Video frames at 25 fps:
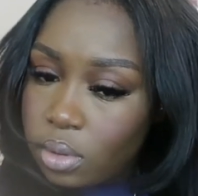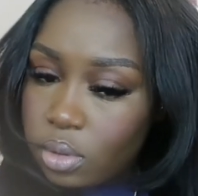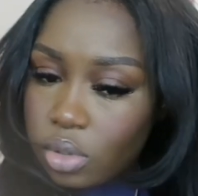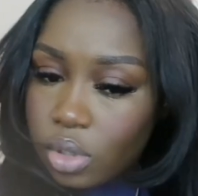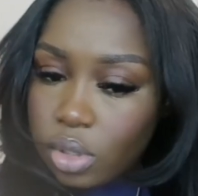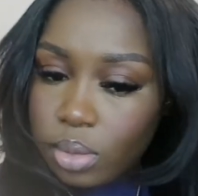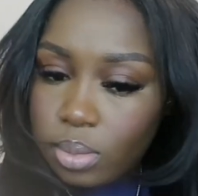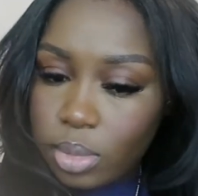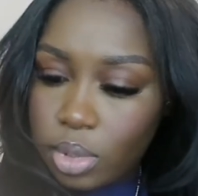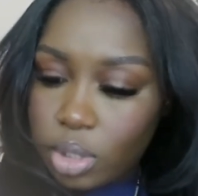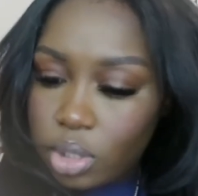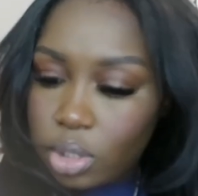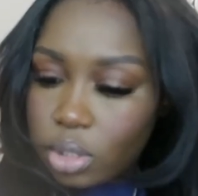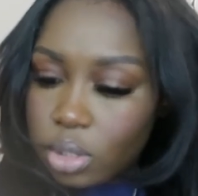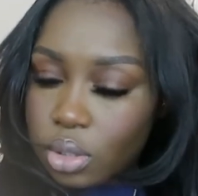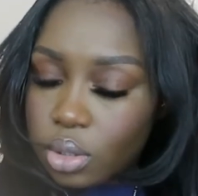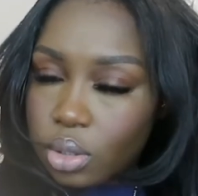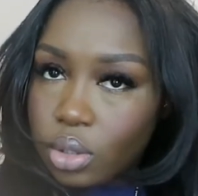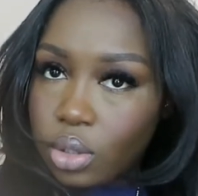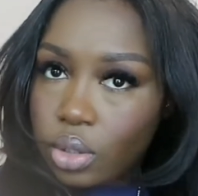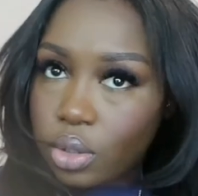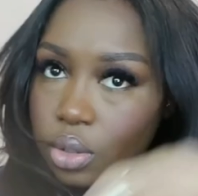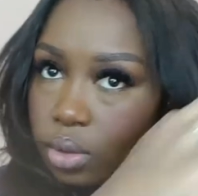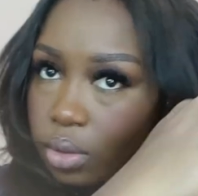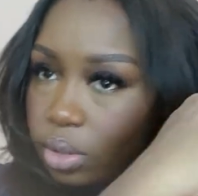So I'm gonna
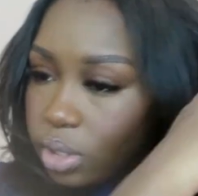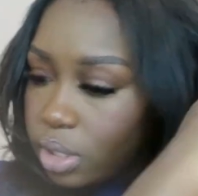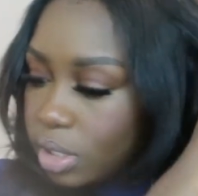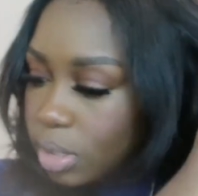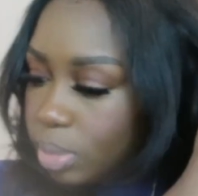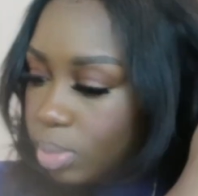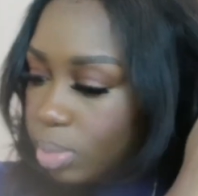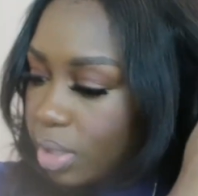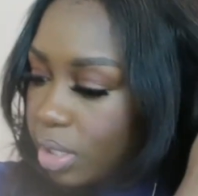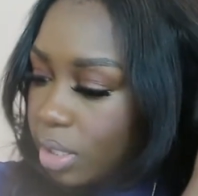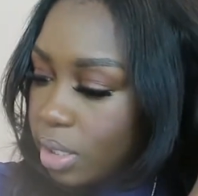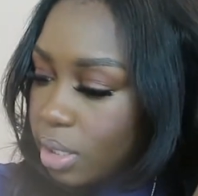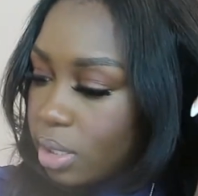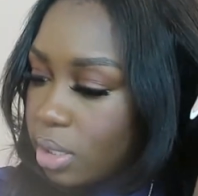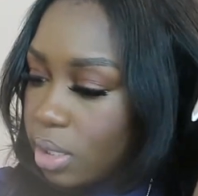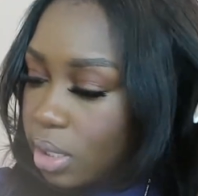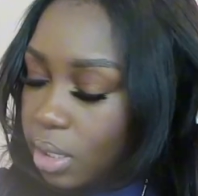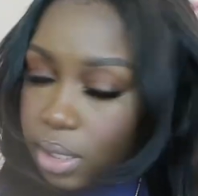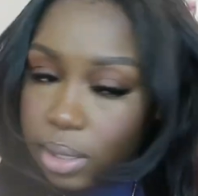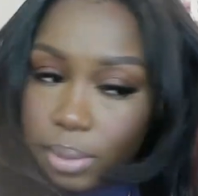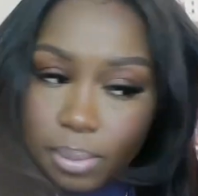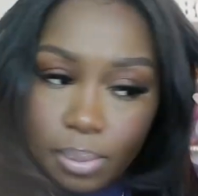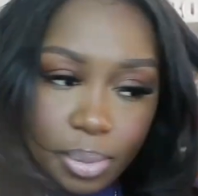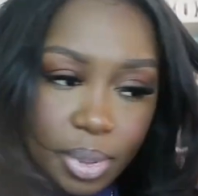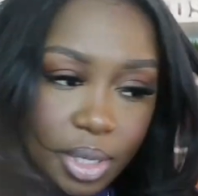just roll this piece
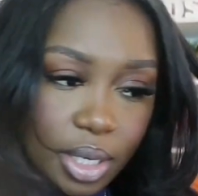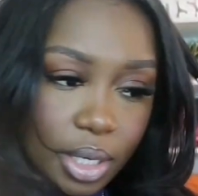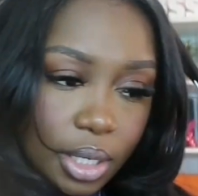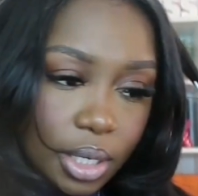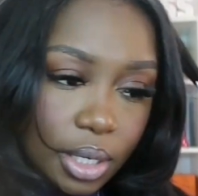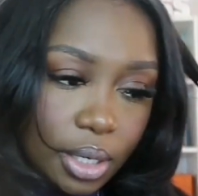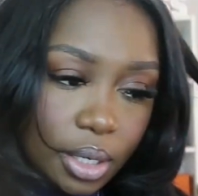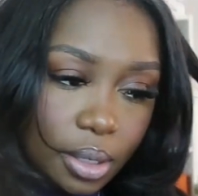and then pin